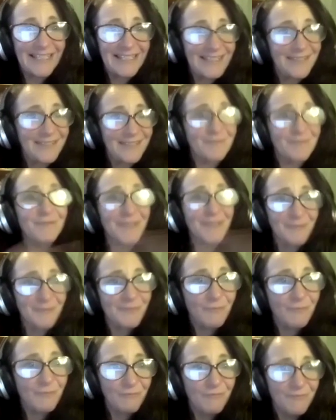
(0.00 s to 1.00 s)
I don't want to,
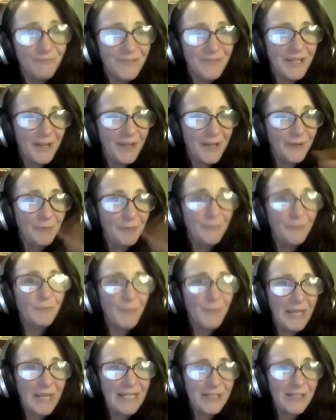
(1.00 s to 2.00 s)
you know,
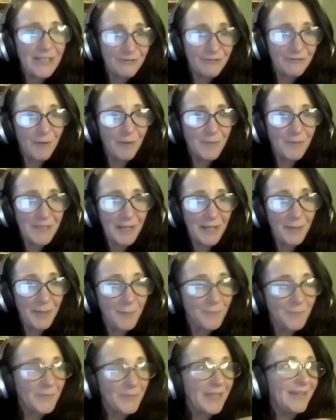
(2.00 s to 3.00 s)
interrupt
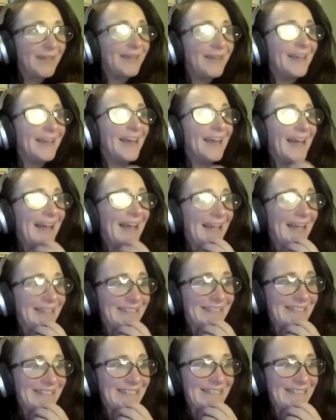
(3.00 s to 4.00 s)
him.
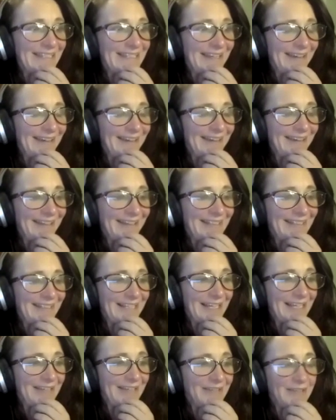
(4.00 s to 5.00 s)
And
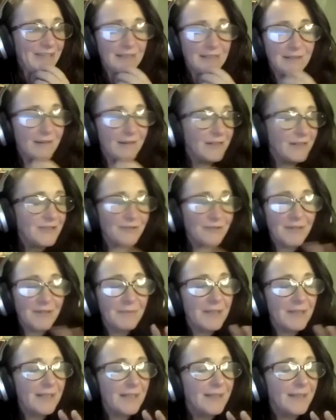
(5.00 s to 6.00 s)
the ice
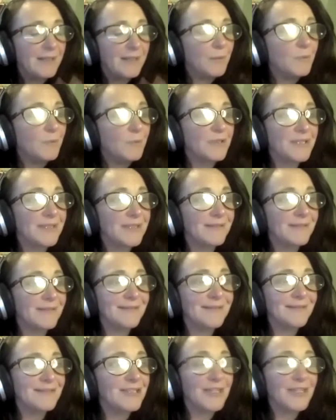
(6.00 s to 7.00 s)
cream man was
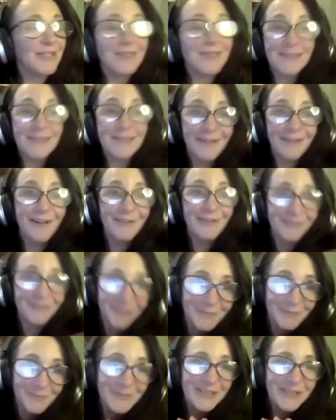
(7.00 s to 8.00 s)
just
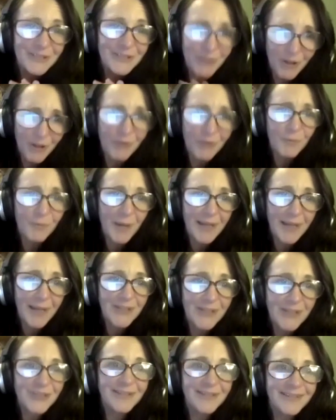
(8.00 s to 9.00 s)
delightful, and was so
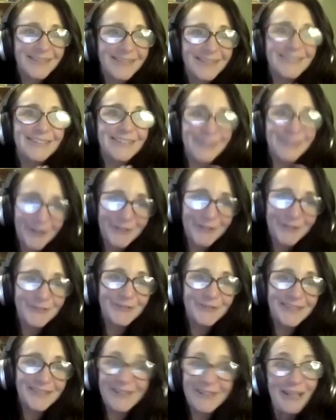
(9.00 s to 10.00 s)
patient, and so,
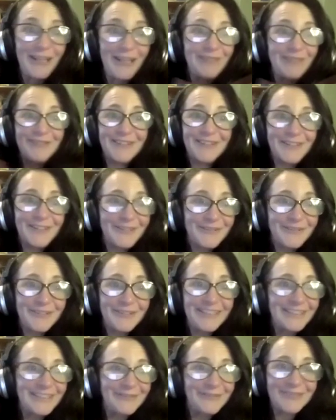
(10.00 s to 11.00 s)
you know, even though
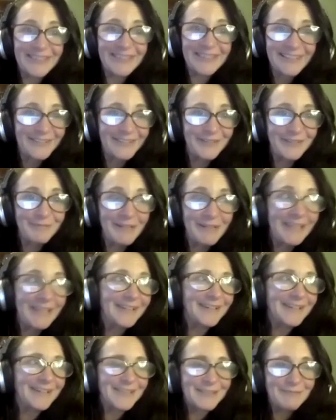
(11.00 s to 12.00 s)
he's obviously got a
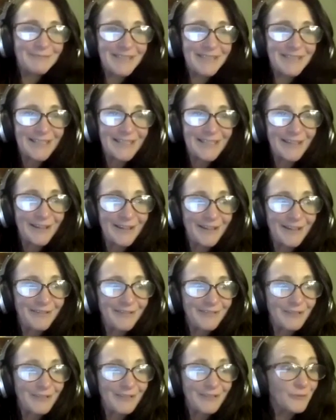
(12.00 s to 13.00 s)
million customers to serve,
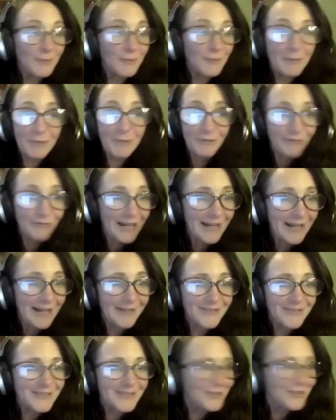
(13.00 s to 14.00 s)
and all the people
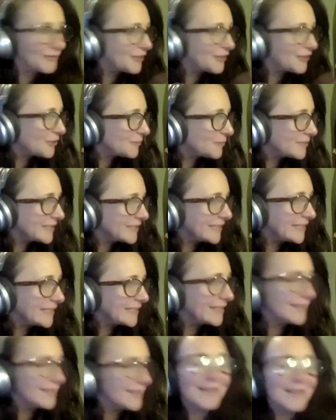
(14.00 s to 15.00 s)
around, you know,
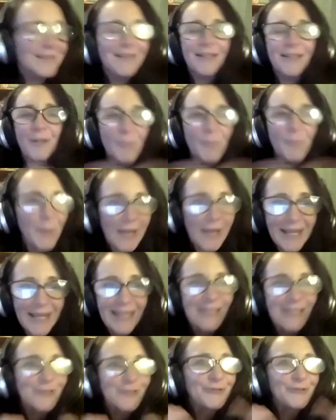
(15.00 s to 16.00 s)
nobody
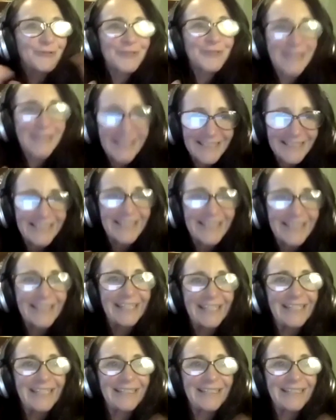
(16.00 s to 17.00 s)
complained or said
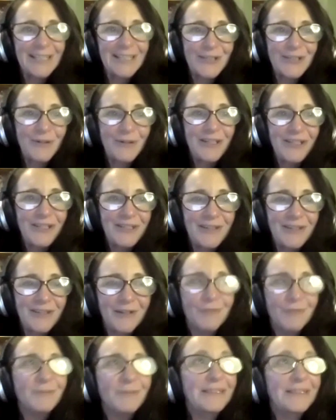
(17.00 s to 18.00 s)
anything in a situation that
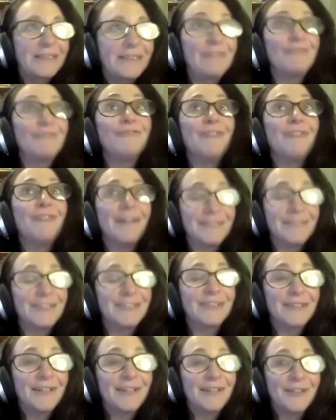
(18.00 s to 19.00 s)
I was in. I
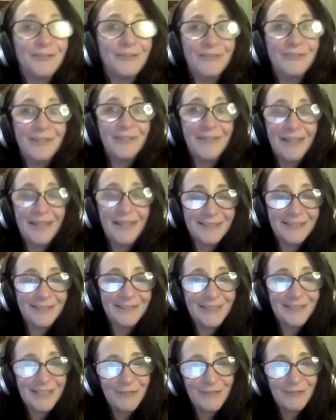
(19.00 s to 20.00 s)
could feel the
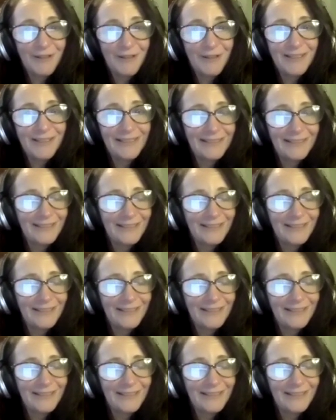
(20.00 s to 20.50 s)
anxiety rising.